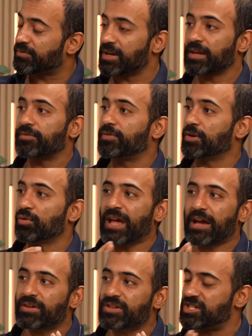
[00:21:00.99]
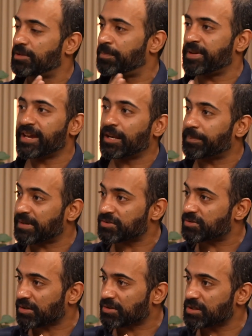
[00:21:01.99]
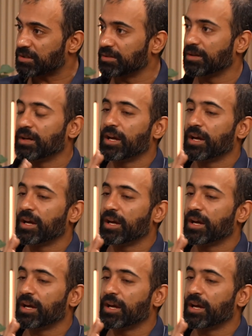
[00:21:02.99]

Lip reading: We don't have a GP LP structure,